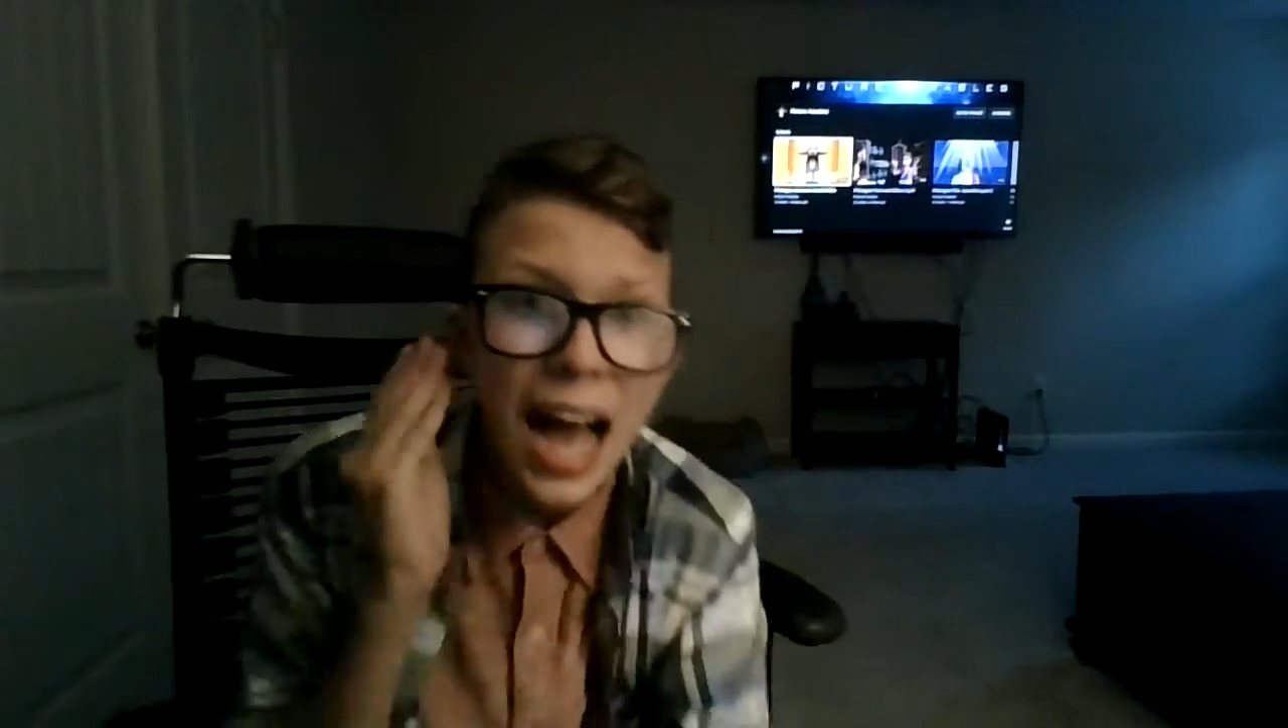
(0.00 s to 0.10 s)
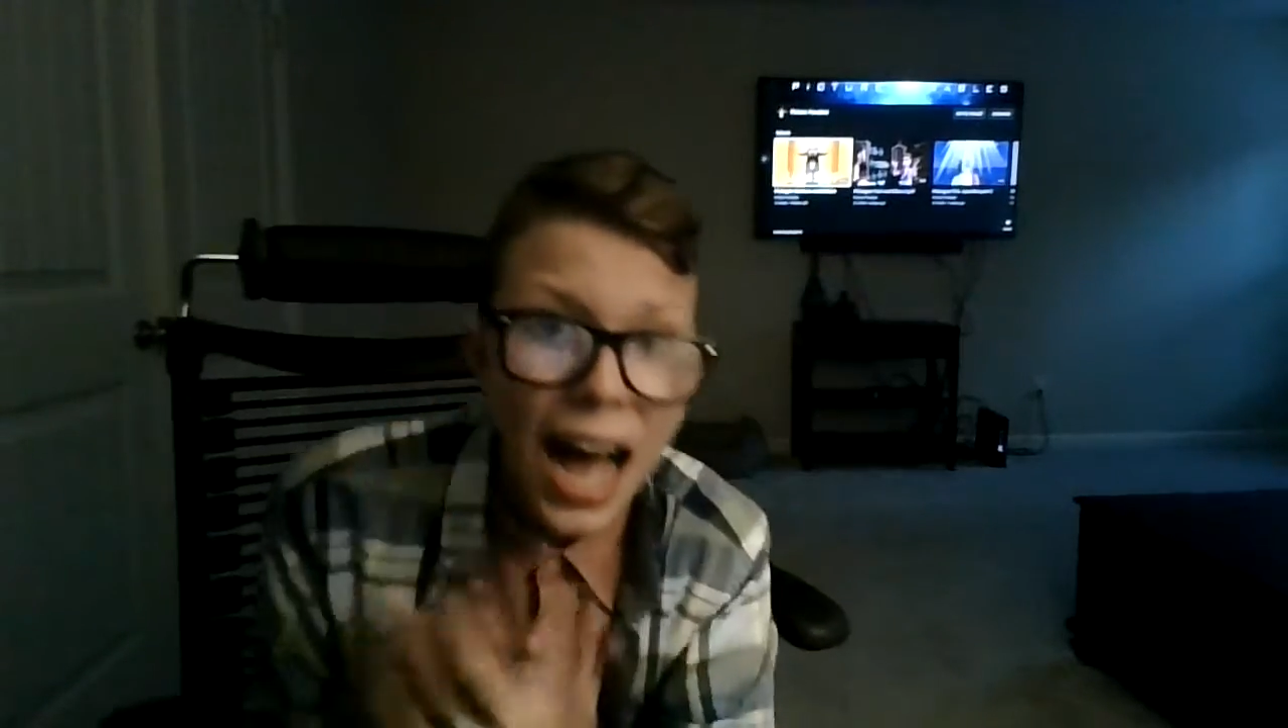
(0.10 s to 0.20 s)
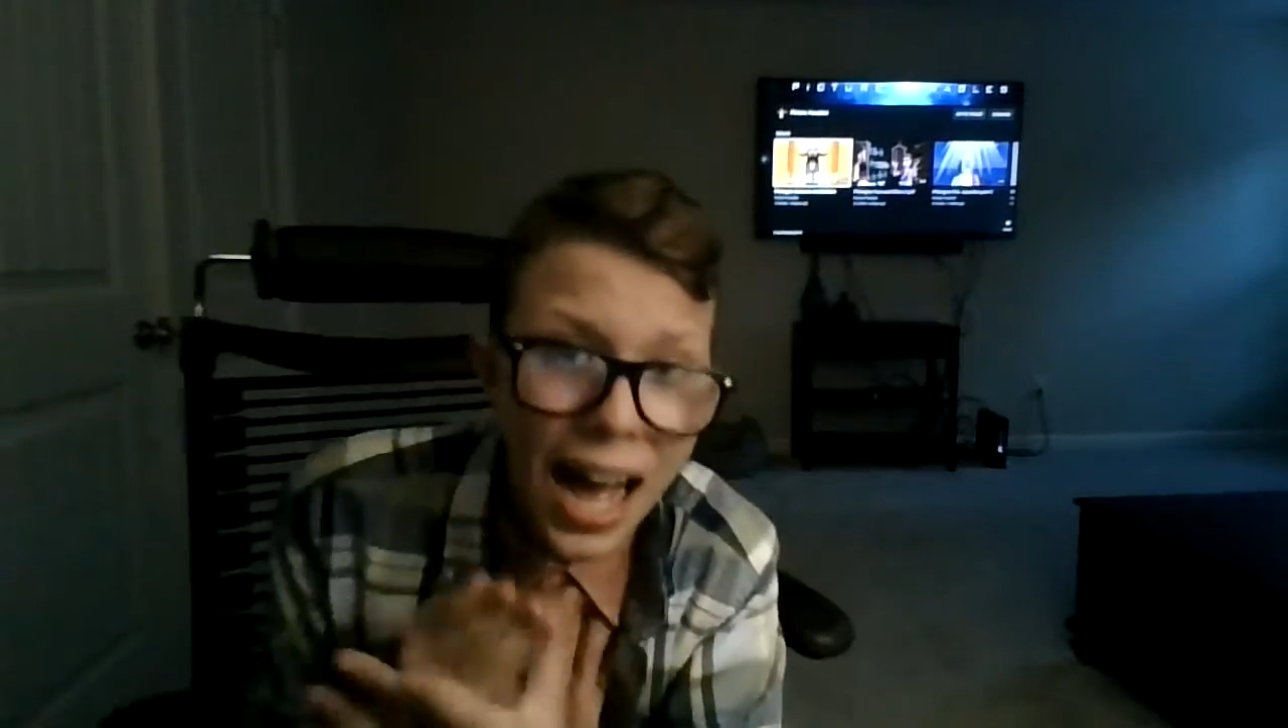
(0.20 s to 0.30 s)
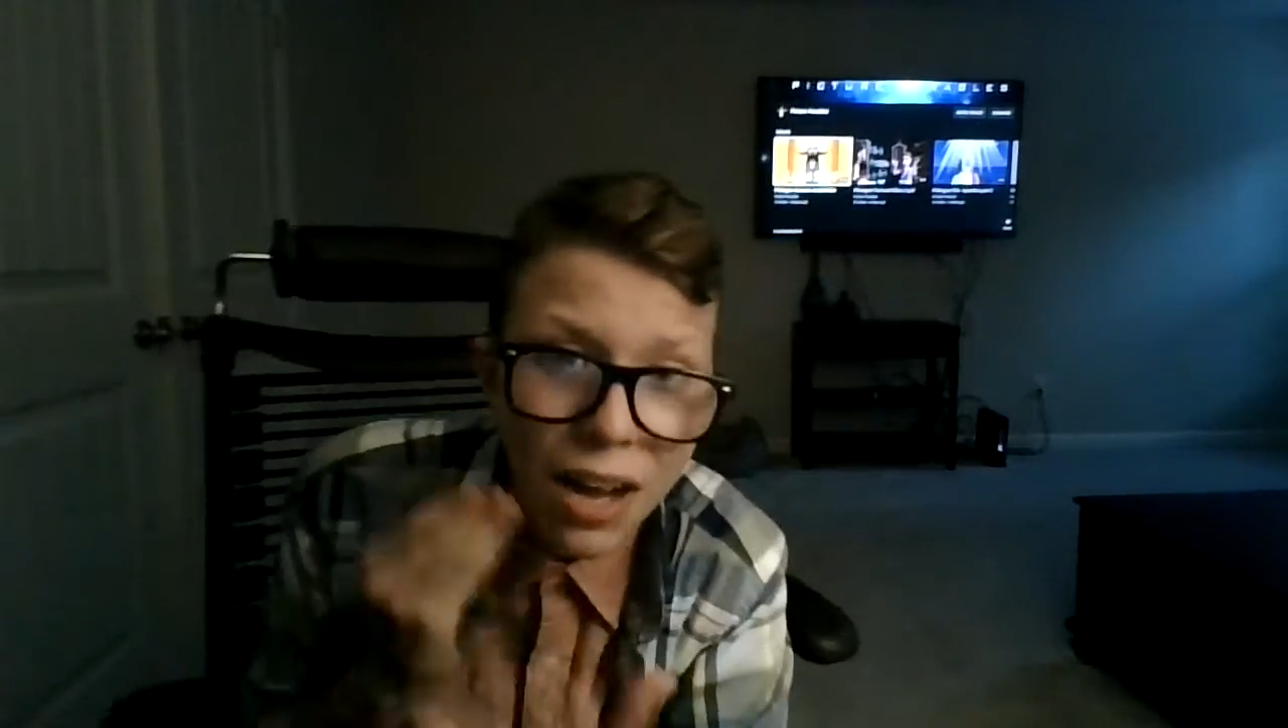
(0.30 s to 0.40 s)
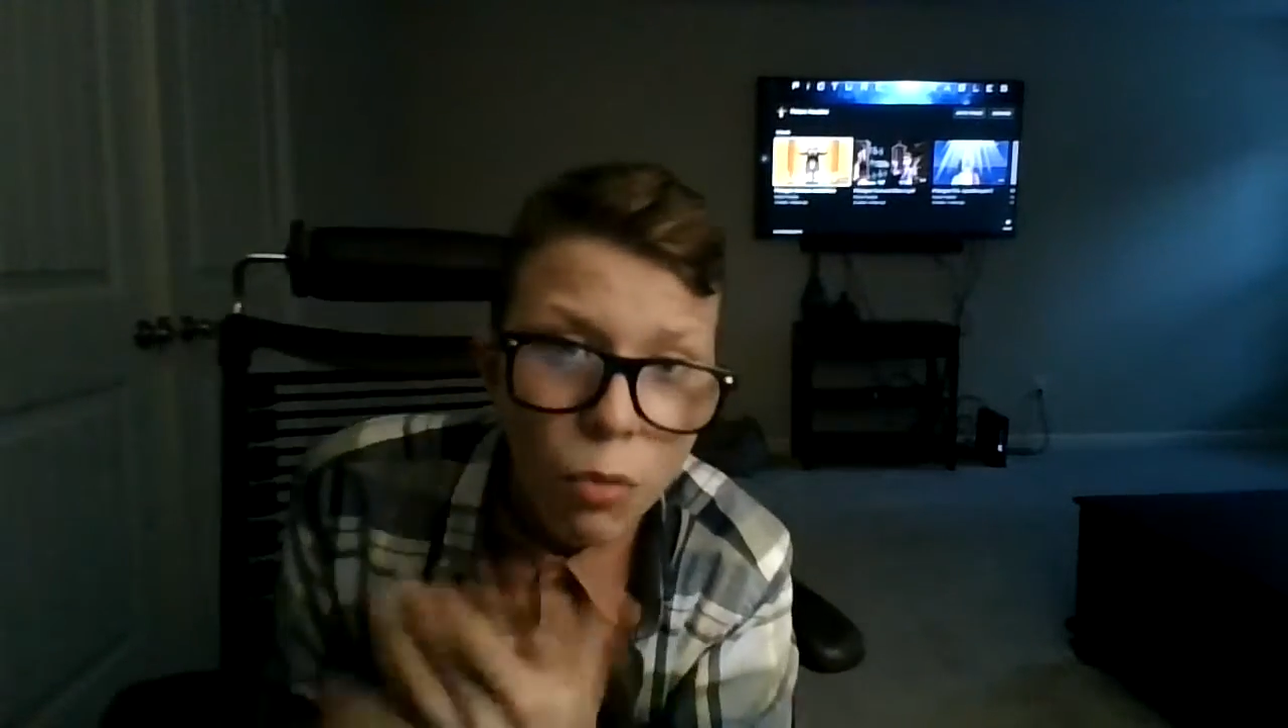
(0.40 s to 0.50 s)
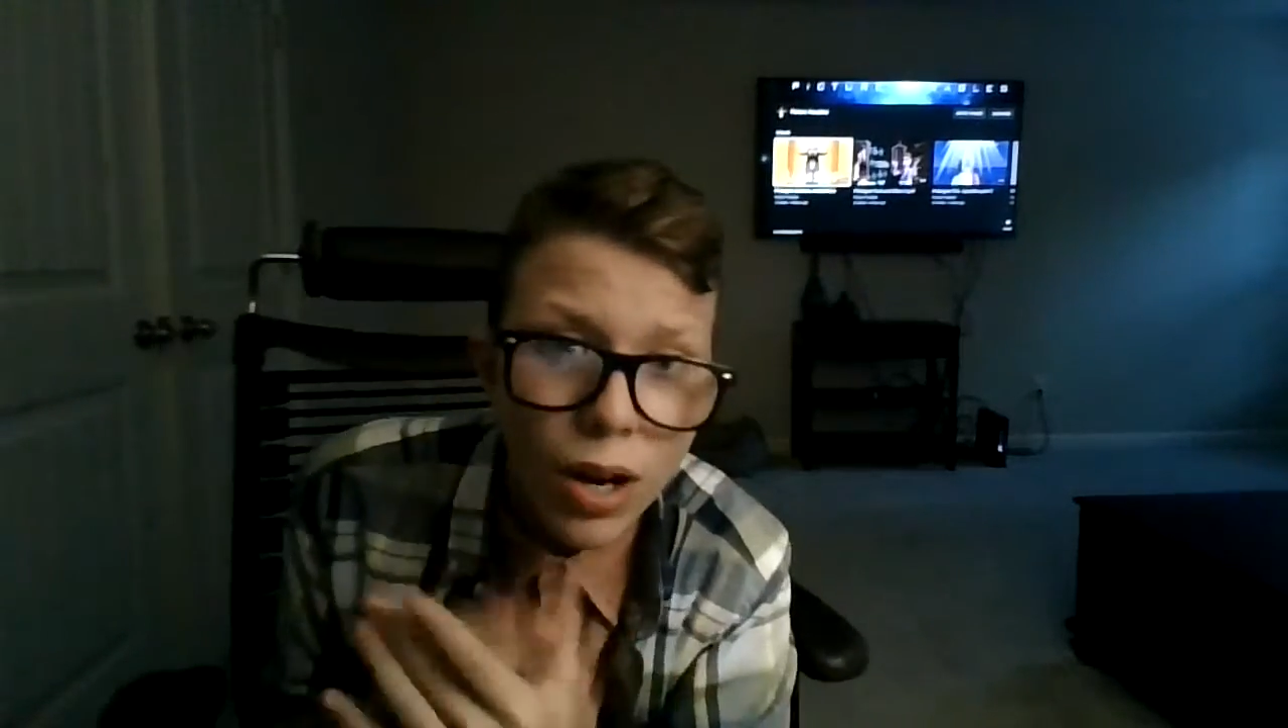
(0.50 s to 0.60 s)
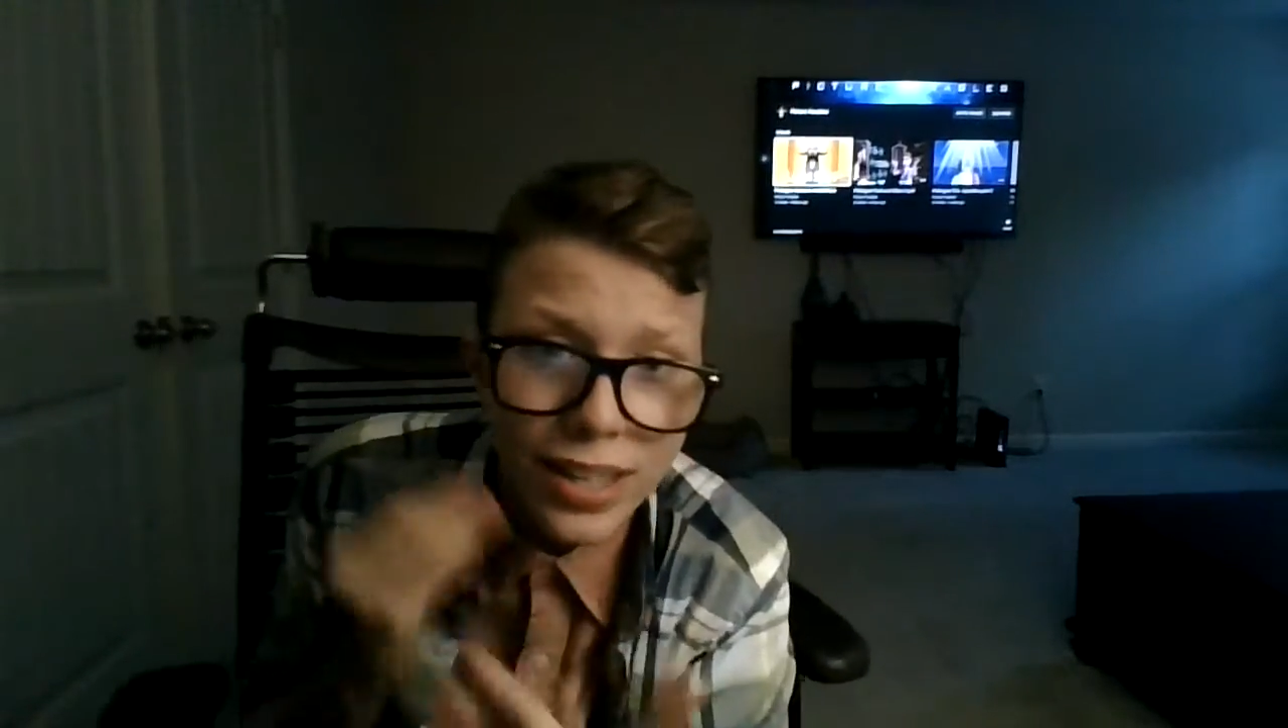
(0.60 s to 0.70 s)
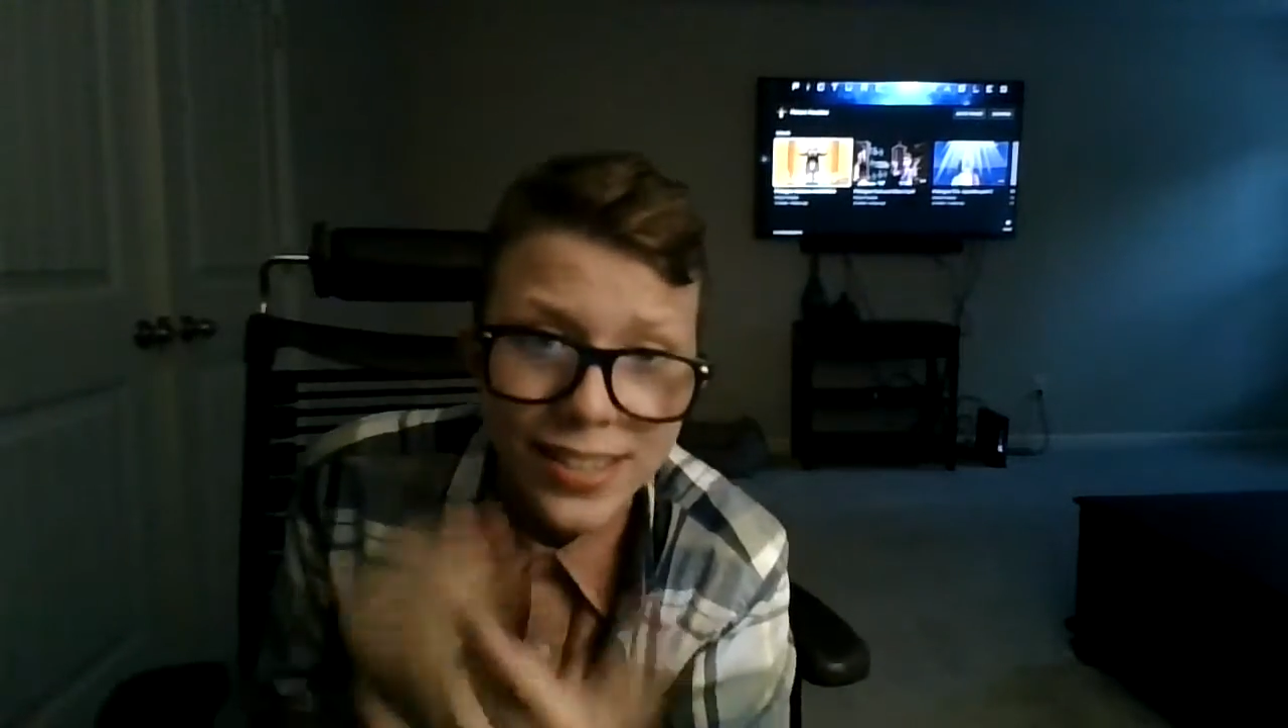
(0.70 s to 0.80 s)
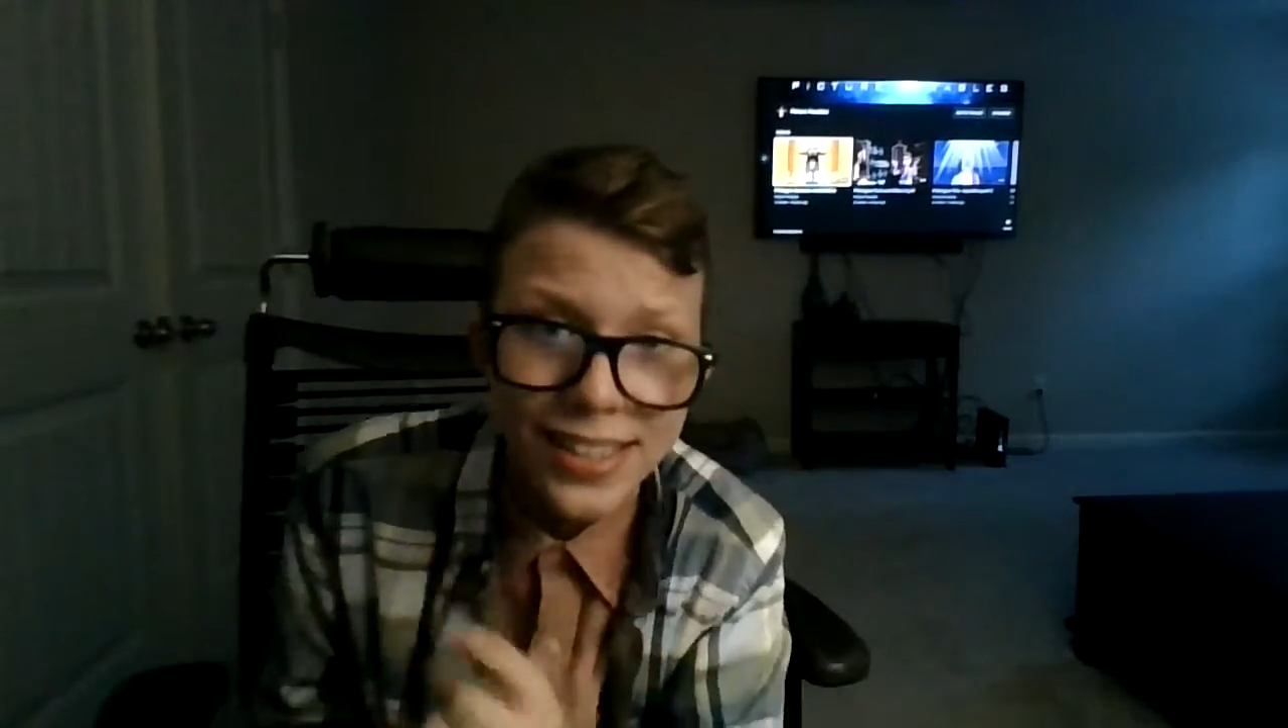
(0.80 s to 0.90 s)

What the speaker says: I want